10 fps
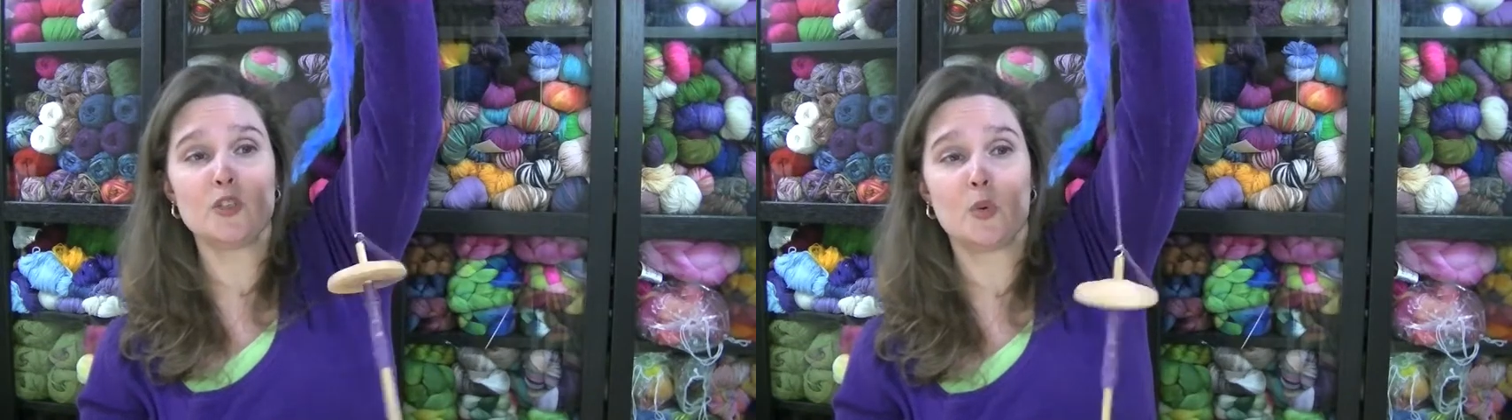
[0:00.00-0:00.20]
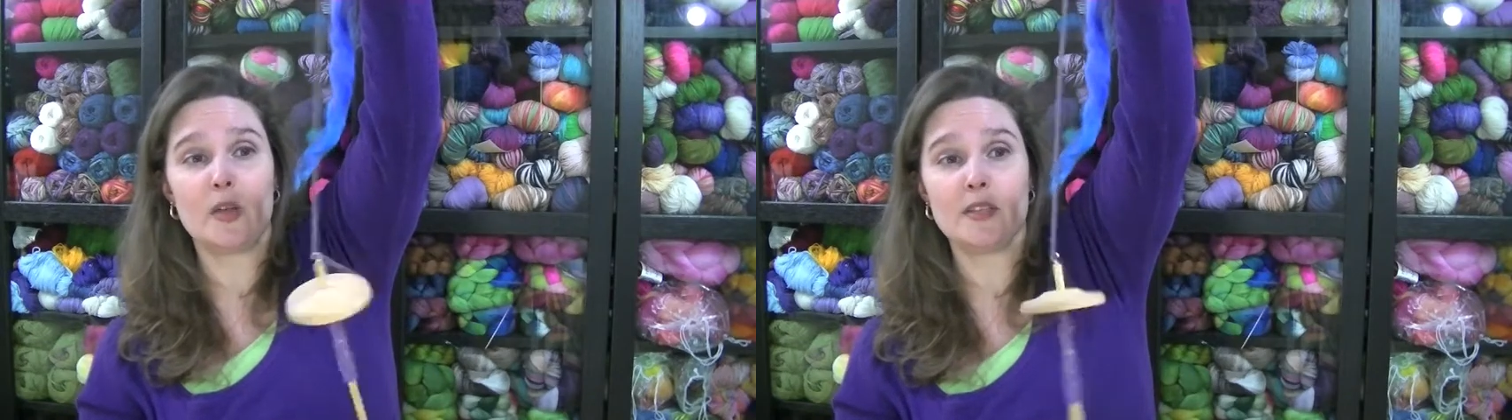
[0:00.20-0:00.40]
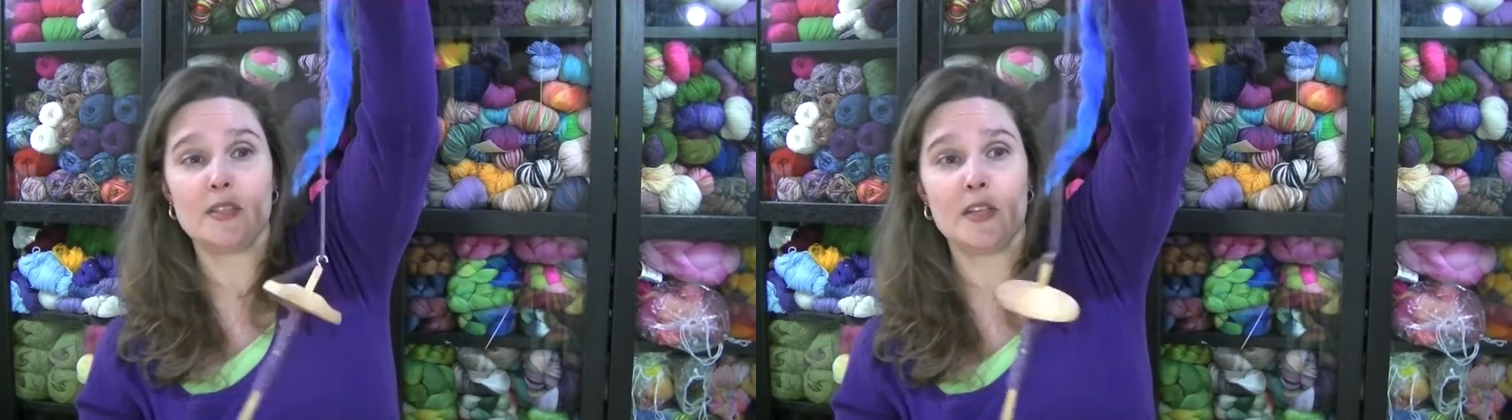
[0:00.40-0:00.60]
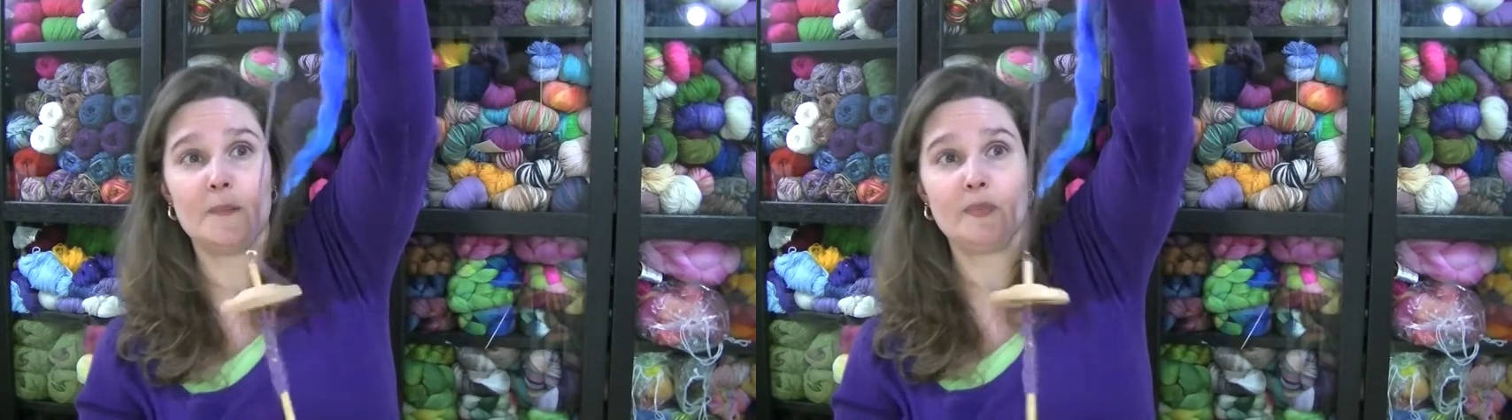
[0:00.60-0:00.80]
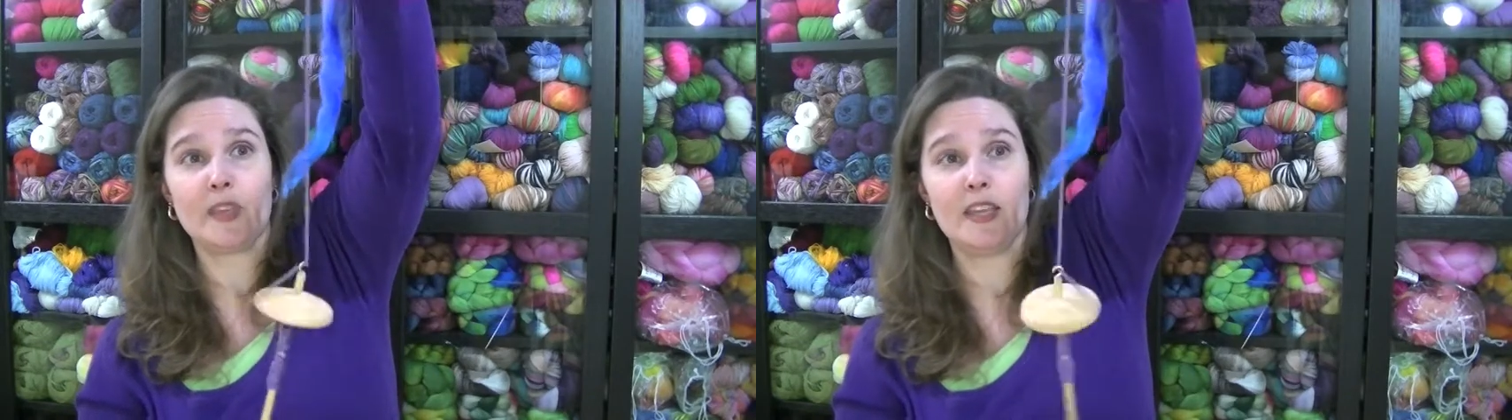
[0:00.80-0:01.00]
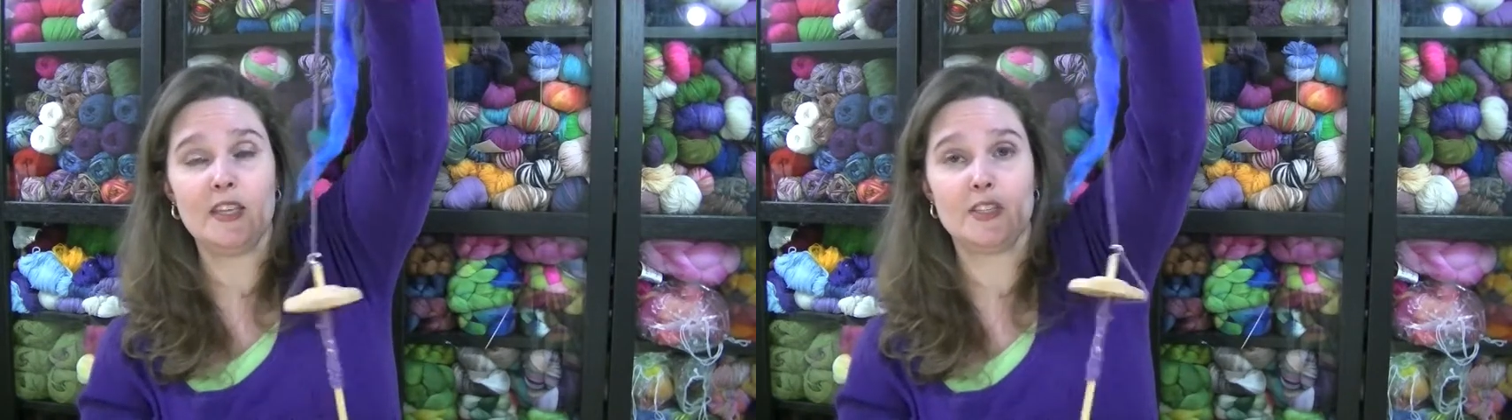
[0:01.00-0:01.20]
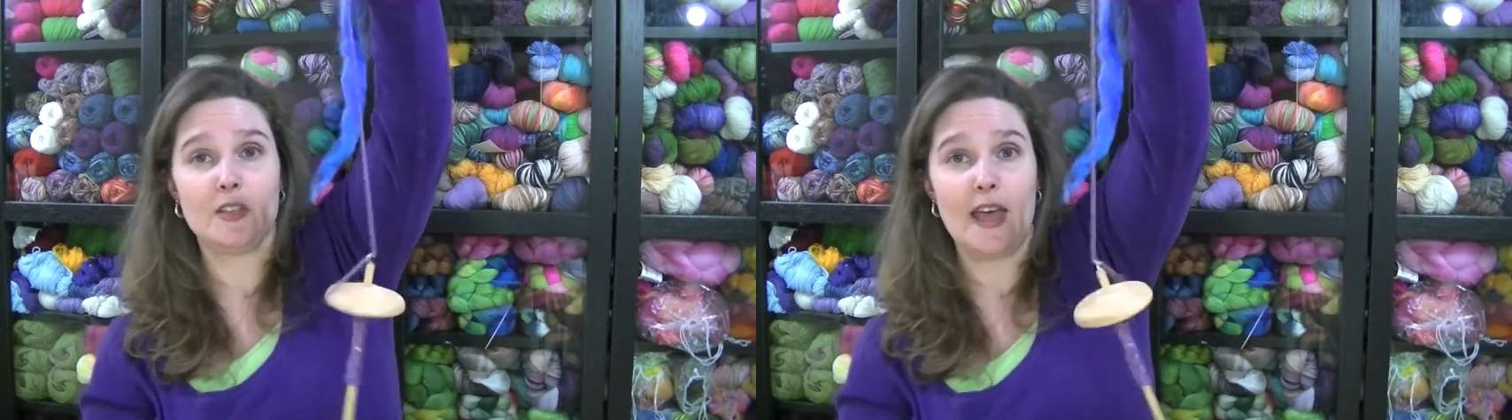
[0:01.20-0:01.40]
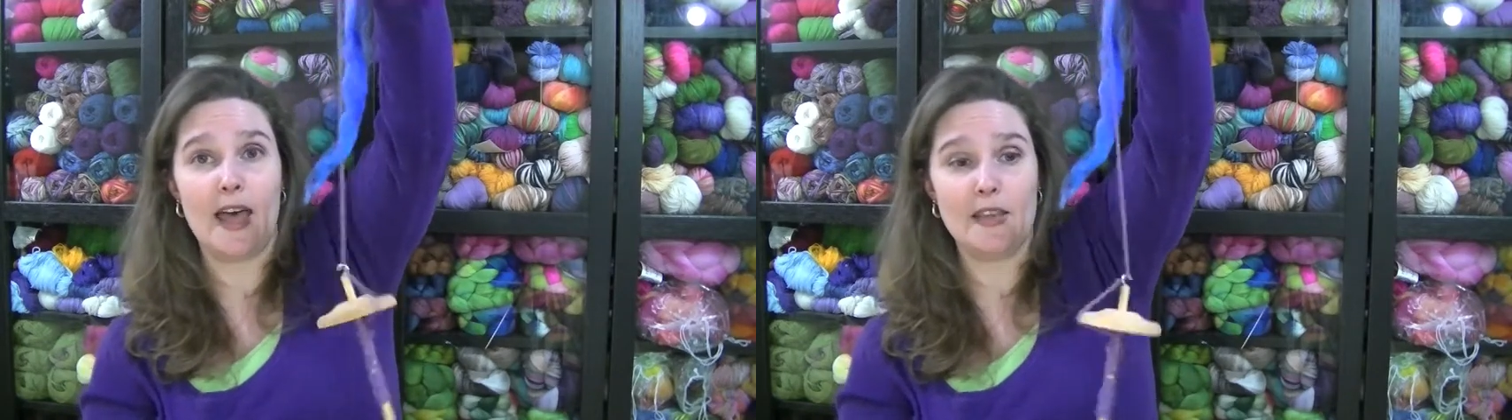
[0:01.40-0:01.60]
twist into
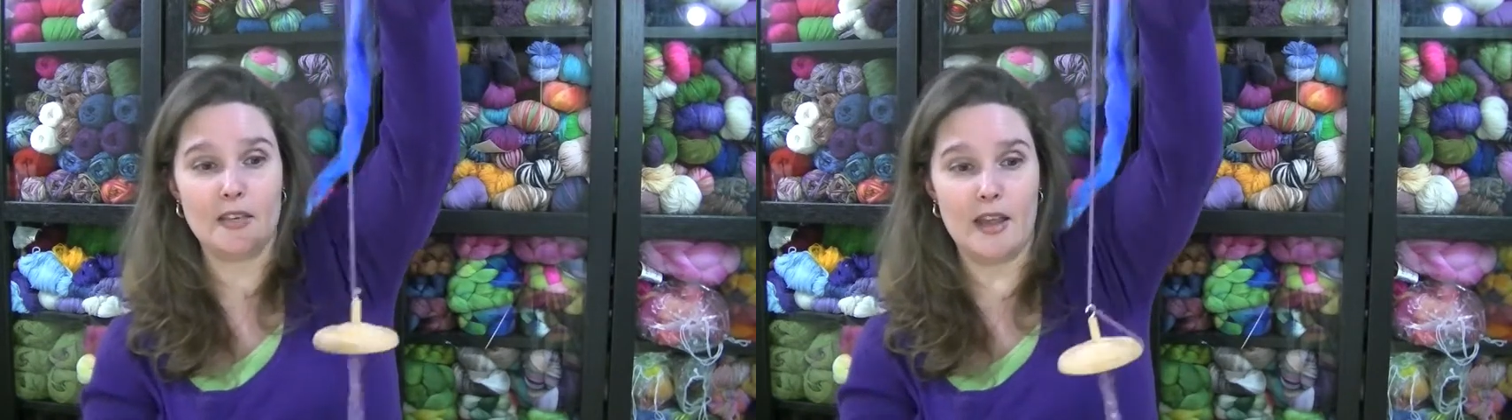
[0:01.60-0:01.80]
that,